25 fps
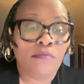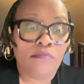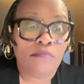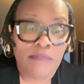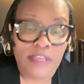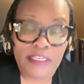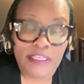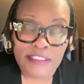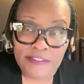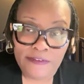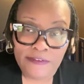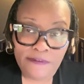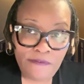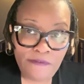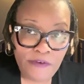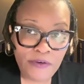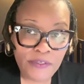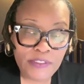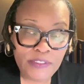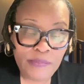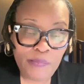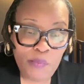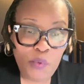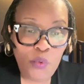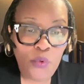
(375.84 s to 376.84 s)
That's the
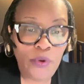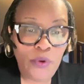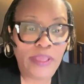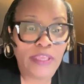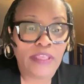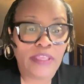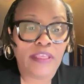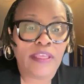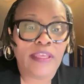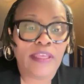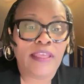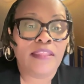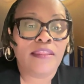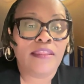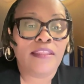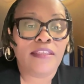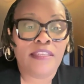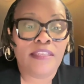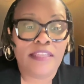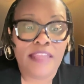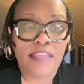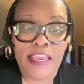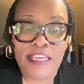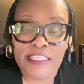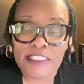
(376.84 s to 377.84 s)
first point. The
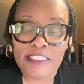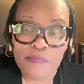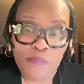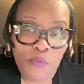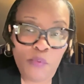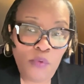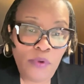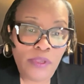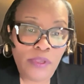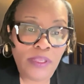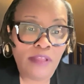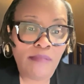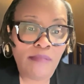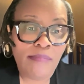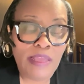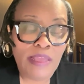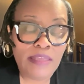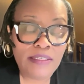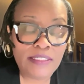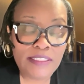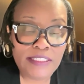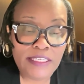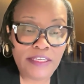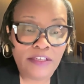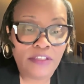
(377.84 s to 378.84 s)
next point
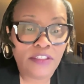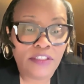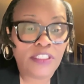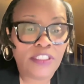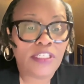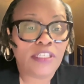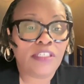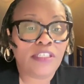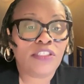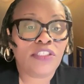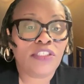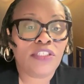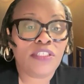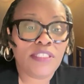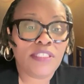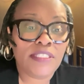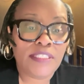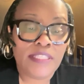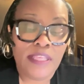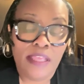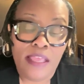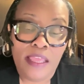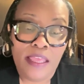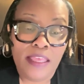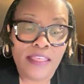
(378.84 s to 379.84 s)
about standard
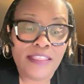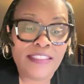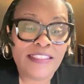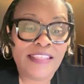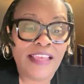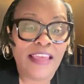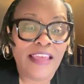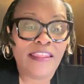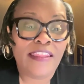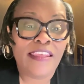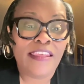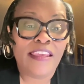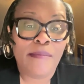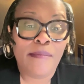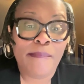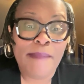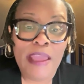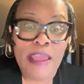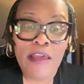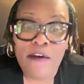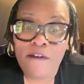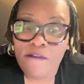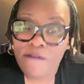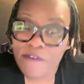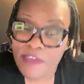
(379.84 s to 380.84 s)
deductions is that the
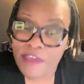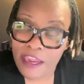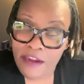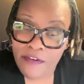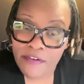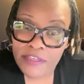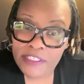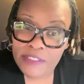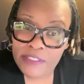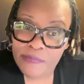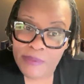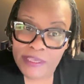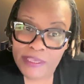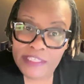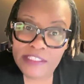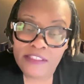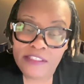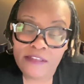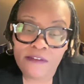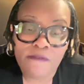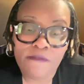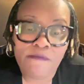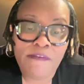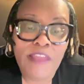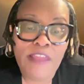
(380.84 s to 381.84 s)
amount varies based
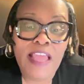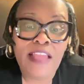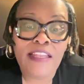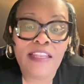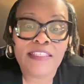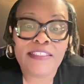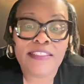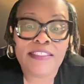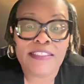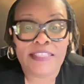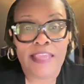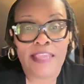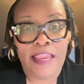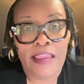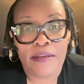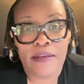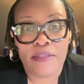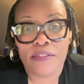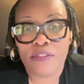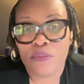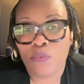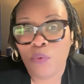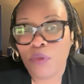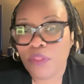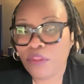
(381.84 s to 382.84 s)
on filing
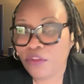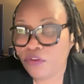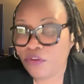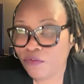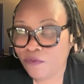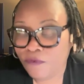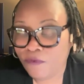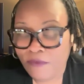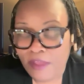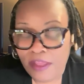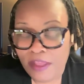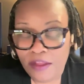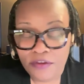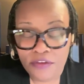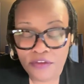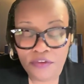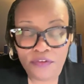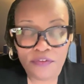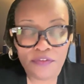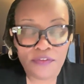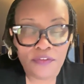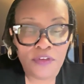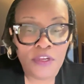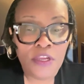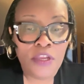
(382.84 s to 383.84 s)
status, whether you file
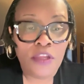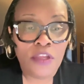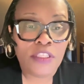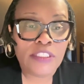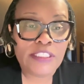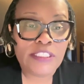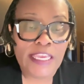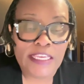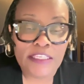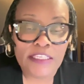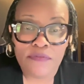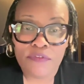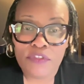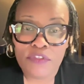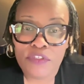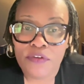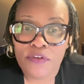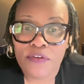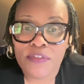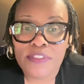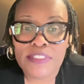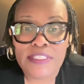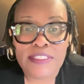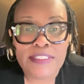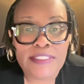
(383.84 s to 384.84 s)
your tax
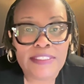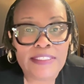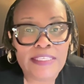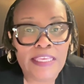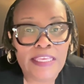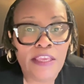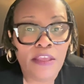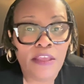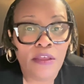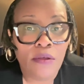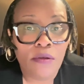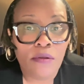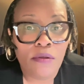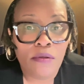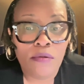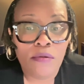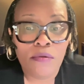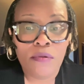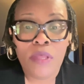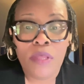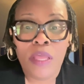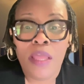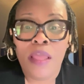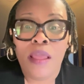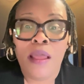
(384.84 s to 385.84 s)
returns as
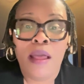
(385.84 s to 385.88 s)
single,